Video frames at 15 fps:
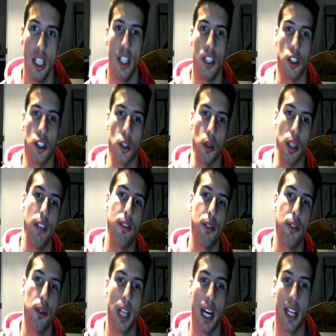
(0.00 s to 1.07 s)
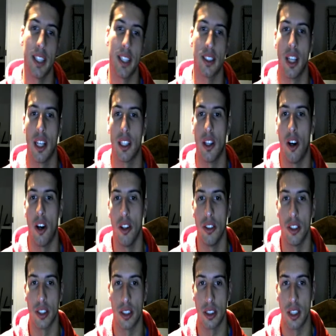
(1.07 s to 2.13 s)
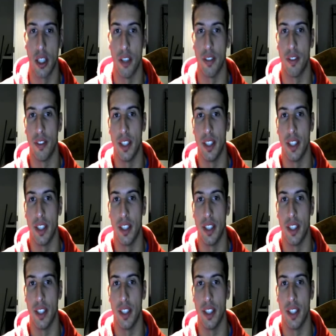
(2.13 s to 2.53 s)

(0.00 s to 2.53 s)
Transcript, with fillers: So if you guys got all this stuff